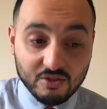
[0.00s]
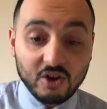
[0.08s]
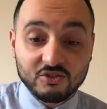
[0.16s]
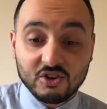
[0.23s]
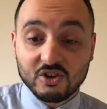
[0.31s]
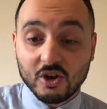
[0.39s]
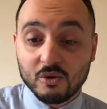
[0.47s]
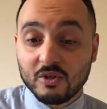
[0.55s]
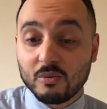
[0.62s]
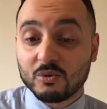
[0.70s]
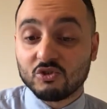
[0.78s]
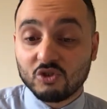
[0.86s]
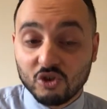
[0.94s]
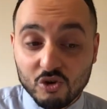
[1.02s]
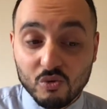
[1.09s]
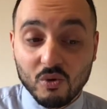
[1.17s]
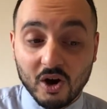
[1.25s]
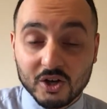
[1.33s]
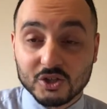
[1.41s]
I didn't know there were two
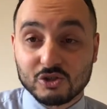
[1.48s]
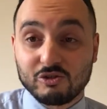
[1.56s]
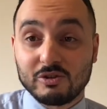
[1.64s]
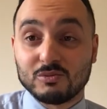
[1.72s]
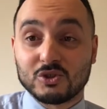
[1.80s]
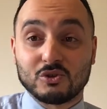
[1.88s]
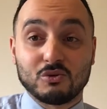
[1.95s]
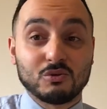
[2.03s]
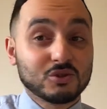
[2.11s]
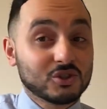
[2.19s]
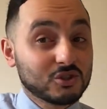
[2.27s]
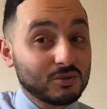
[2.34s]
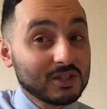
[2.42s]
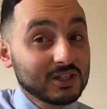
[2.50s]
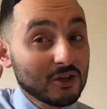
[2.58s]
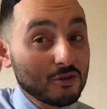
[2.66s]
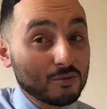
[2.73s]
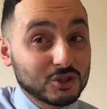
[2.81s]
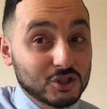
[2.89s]
ice cream stalls. So he didn't know
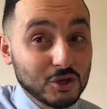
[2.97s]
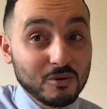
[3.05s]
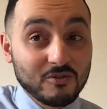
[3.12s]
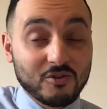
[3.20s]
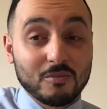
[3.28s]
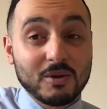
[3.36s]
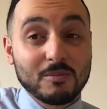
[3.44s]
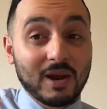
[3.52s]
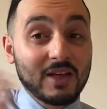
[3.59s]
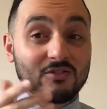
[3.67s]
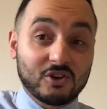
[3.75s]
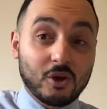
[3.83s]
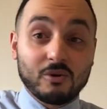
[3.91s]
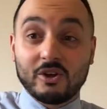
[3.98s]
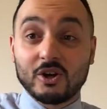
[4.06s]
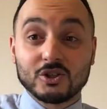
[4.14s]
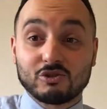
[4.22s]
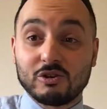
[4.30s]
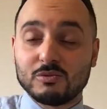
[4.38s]
there were two of them. He planned to go to the
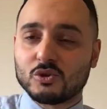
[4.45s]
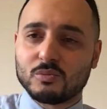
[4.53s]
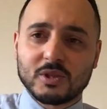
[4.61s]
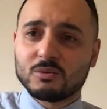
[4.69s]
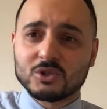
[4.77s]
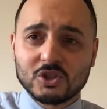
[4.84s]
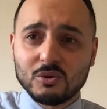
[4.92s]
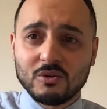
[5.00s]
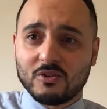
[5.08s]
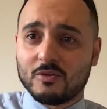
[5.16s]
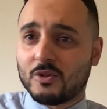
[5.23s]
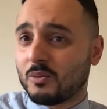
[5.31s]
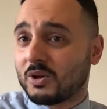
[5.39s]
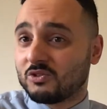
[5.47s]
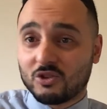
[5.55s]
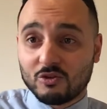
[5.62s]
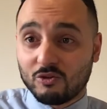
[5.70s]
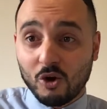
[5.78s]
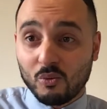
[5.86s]
ice cream store, but there were two of them. They went to
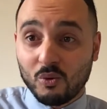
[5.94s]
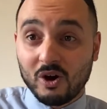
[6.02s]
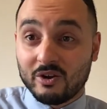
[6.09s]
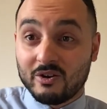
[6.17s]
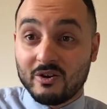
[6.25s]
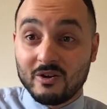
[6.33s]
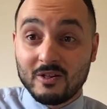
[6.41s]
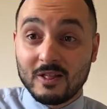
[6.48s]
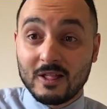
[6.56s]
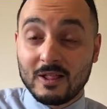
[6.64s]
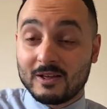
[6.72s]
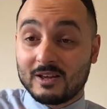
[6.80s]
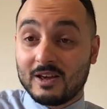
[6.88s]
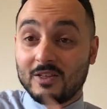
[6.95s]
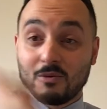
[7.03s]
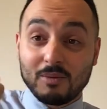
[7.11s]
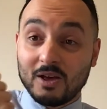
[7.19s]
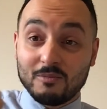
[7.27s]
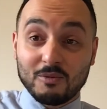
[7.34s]
the wrong one. Okay, they
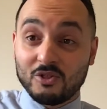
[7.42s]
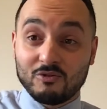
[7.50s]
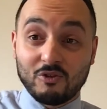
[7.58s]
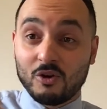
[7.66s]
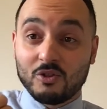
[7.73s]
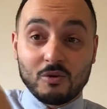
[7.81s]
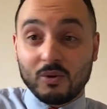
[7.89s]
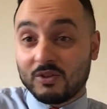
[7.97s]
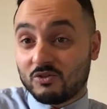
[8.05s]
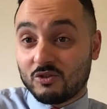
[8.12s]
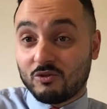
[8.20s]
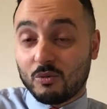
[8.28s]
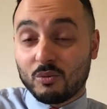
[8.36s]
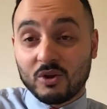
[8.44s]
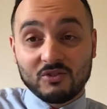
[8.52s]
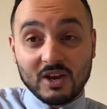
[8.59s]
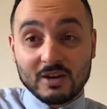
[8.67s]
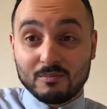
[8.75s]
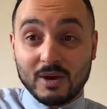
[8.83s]
met him at the right. They went to the wrong one.
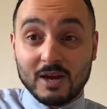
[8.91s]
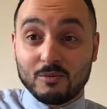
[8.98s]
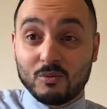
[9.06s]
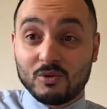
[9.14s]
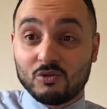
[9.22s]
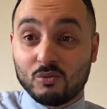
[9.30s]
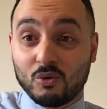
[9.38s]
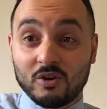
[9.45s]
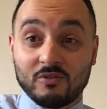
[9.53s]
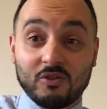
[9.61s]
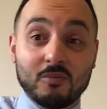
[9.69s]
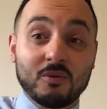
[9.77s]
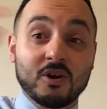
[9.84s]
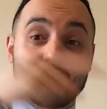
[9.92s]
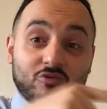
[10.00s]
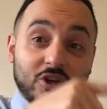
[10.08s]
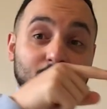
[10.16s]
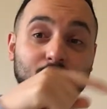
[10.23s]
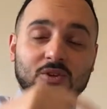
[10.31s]
Dad and Padma went to one of them.
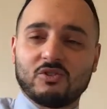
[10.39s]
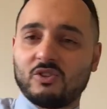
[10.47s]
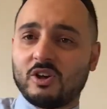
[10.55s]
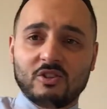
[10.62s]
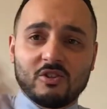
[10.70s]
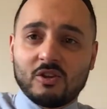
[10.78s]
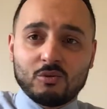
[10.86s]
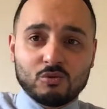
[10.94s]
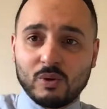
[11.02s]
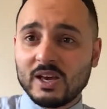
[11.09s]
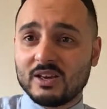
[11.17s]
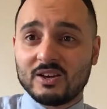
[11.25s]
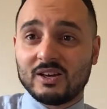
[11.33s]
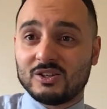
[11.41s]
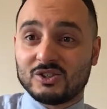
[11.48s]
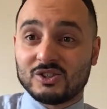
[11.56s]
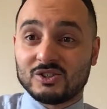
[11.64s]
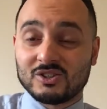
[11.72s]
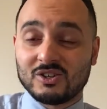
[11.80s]
Rish went to the other, and he was waiting
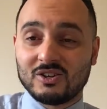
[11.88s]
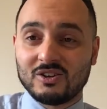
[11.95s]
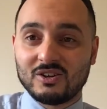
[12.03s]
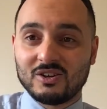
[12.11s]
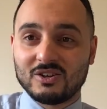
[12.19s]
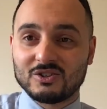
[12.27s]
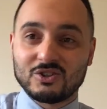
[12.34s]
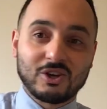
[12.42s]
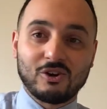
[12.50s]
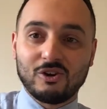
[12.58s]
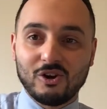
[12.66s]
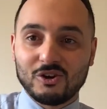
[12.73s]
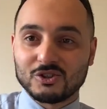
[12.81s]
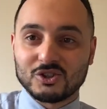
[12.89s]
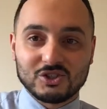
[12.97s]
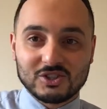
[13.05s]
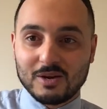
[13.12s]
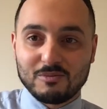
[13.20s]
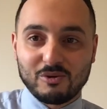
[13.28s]
ages. So they got lost and
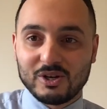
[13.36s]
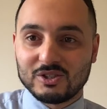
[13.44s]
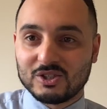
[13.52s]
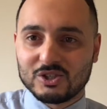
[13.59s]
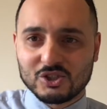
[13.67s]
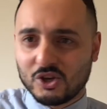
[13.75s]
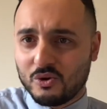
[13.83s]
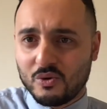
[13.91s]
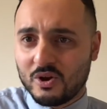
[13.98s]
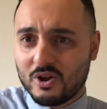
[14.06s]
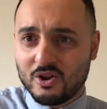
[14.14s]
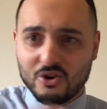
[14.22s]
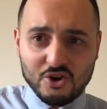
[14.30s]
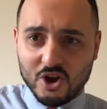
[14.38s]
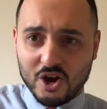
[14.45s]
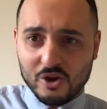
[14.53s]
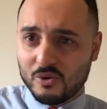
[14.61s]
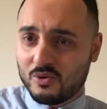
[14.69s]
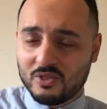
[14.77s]
separated. So
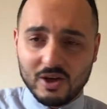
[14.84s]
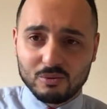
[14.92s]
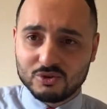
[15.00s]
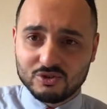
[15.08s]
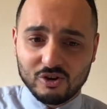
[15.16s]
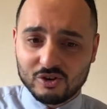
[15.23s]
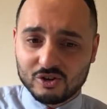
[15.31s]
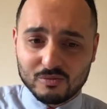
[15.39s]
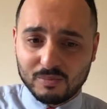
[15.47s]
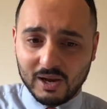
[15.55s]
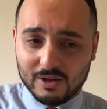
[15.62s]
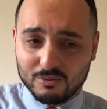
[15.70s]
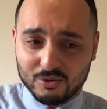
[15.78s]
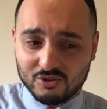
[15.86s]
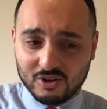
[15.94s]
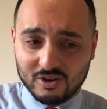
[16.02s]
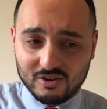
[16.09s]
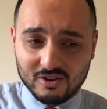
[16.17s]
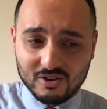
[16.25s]
no, that was not a good plan, was
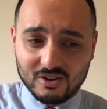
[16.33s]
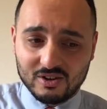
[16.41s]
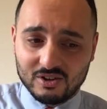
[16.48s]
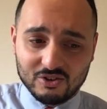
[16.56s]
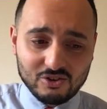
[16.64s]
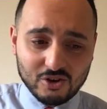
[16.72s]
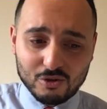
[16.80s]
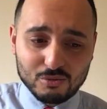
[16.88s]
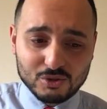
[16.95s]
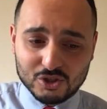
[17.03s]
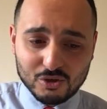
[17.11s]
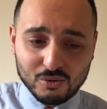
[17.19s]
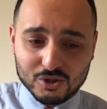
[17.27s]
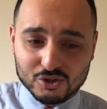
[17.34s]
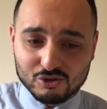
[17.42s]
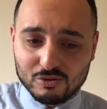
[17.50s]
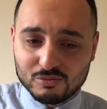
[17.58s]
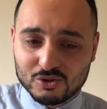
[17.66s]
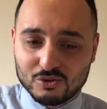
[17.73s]
it? He didn't know there were two ice
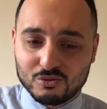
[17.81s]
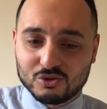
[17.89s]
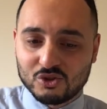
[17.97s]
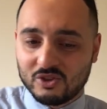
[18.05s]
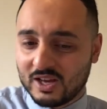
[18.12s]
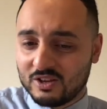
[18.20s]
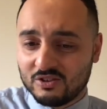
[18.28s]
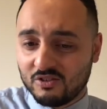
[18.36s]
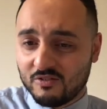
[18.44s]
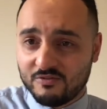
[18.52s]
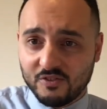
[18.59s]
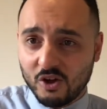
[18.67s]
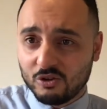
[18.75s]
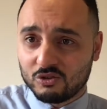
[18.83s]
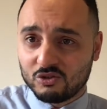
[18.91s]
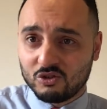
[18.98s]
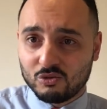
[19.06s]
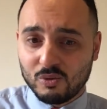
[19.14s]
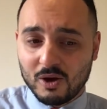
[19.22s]
cream stalls, so that is false
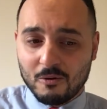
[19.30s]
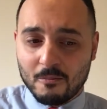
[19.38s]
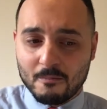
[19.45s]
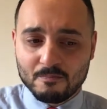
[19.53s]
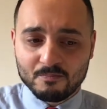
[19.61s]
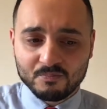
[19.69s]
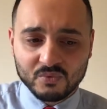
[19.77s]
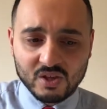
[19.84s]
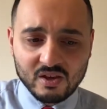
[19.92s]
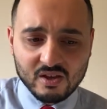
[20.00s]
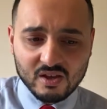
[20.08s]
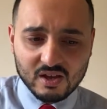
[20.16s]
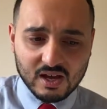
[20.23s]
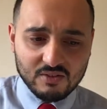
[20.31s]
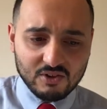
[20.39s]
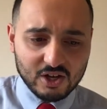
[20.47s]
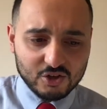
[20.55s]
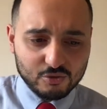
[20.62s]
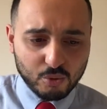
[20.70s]
as well. And the
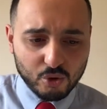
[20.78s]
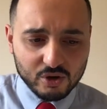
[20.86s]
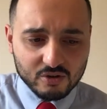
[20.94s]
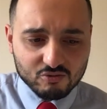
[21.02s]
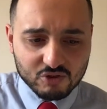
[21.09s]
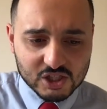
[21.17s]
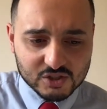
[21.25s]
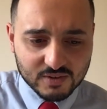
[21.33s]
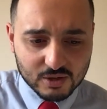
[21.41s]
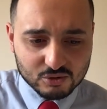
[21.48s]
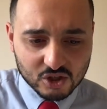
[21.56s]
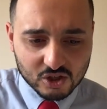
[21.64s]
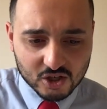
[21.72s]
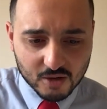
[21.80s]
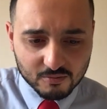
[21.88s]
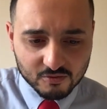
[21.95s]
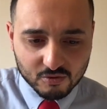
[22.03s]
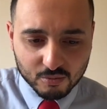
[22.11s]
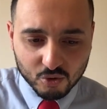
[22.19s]
last point, Rish felt
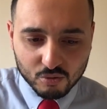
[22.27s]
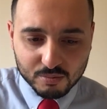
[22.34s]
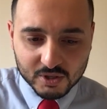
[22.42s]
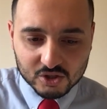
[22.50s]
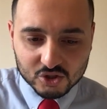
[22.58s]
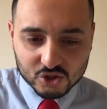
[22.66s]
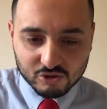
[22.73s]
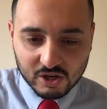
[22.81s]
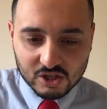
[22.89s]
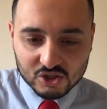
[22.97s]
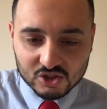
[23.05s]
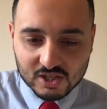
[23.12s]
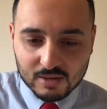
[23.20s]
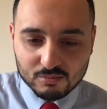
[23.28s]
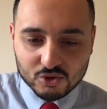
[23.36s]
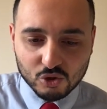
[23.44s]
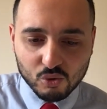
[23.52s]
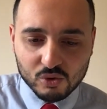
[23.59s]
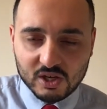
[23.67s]
uncomfortable because strangers kept
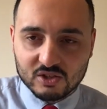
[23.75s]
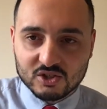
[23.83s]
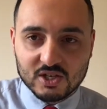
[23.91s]
talking to